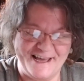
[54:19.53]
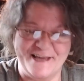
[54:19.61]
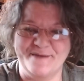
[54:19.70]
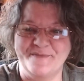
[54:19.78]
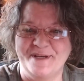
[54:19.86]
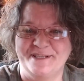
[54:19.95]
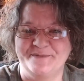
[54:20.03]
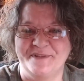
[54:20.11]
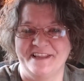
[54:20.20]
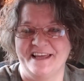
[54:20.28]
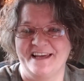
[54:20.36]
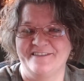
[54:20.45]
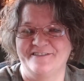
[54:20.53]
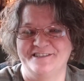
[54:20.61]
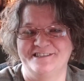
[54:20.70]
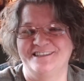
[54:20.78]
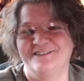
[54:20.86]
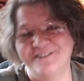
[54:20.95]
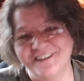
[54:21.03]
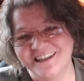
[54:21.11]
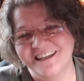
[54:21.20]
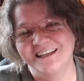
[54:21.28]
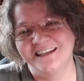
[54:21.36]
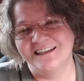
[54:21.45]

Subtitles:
It makes me laugh. It's like, really?